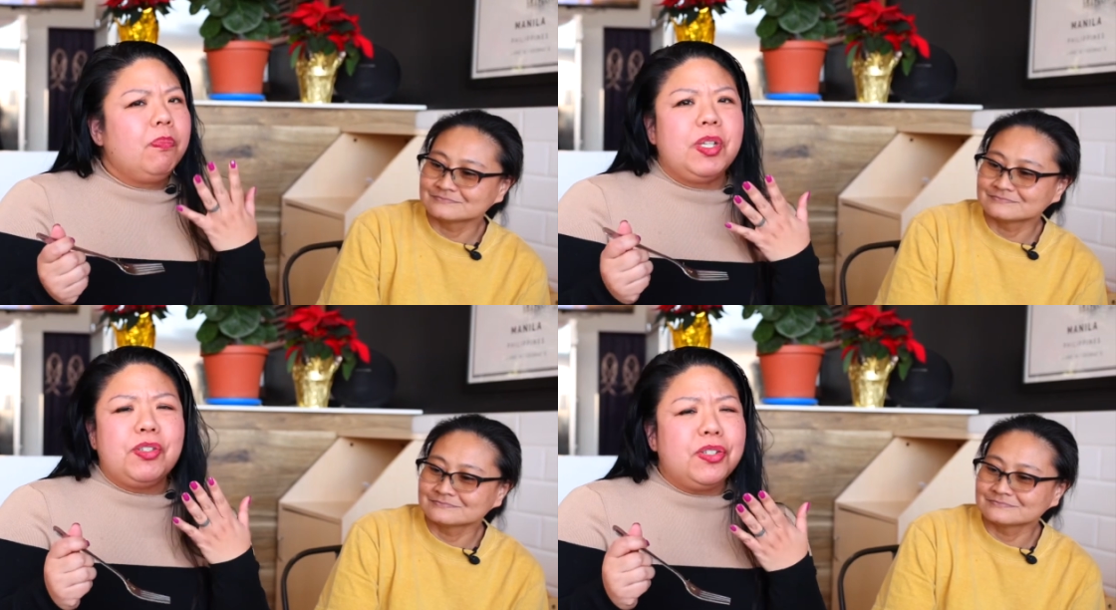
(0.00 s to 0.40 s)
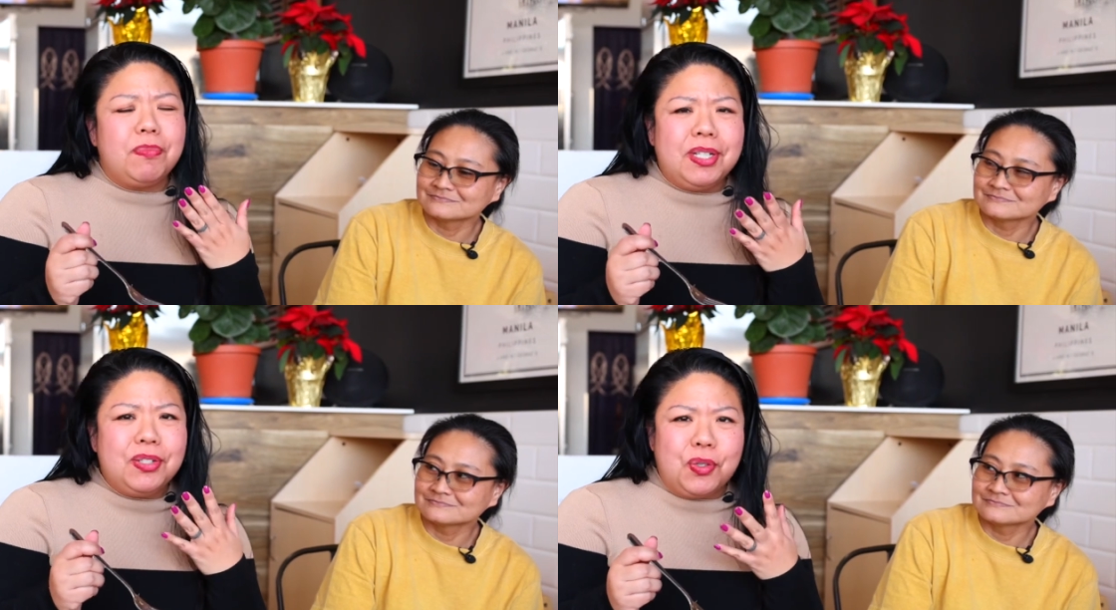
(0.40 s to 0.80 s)
Speaker 1: There's
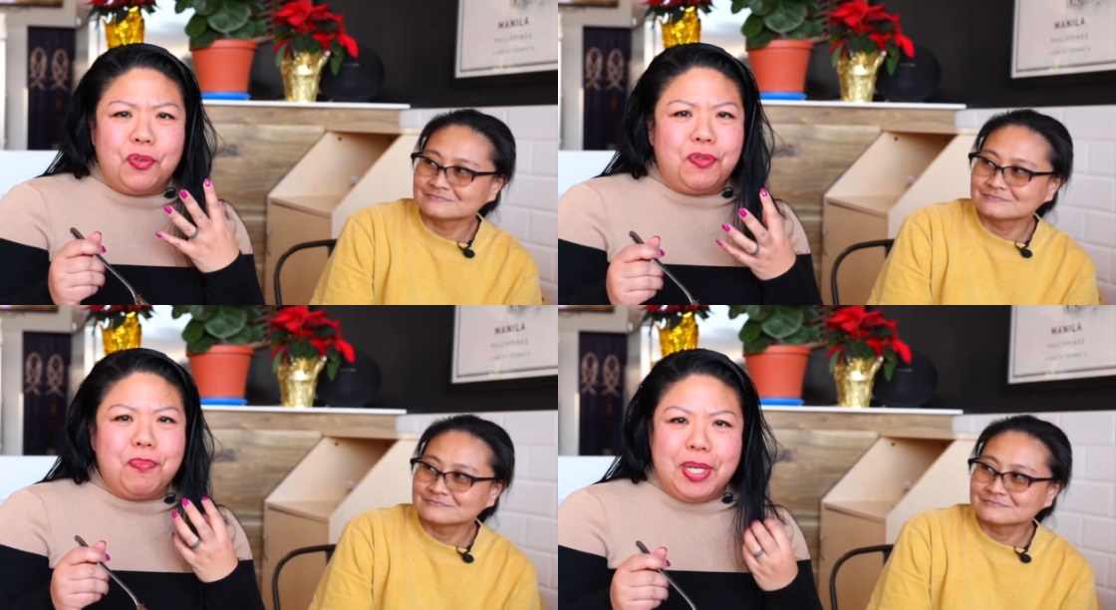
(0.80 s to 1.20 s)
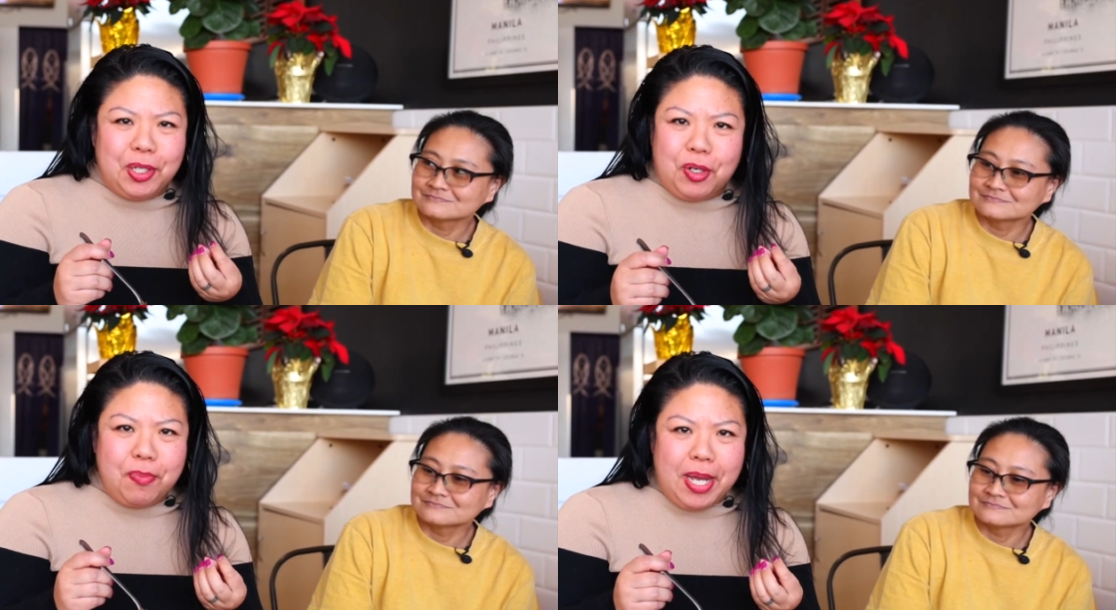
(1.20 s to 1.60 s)
something so
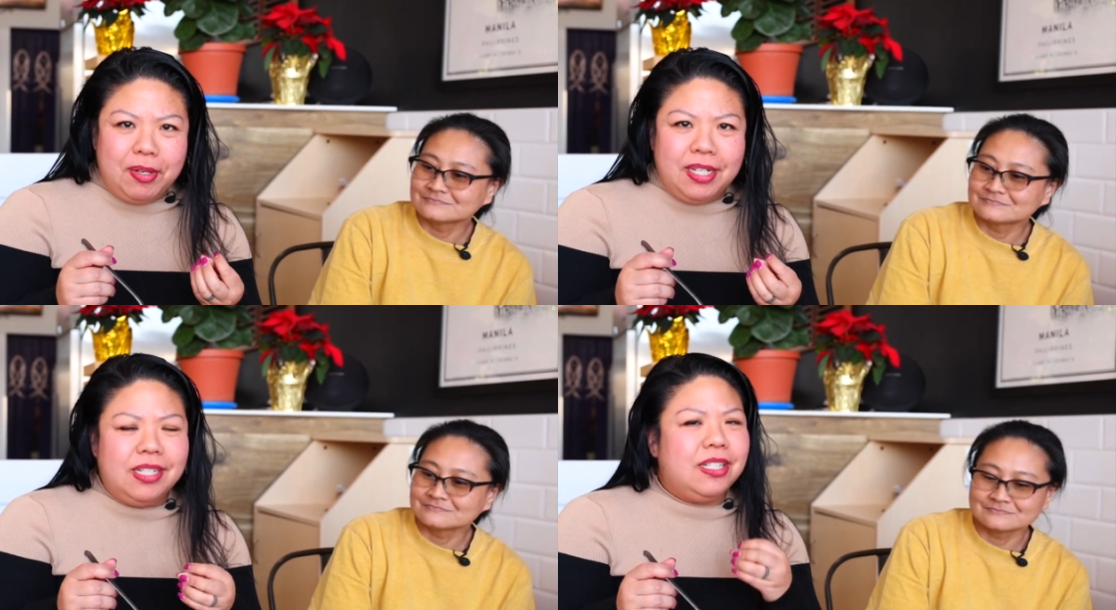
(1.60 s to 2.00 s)
familiar about it.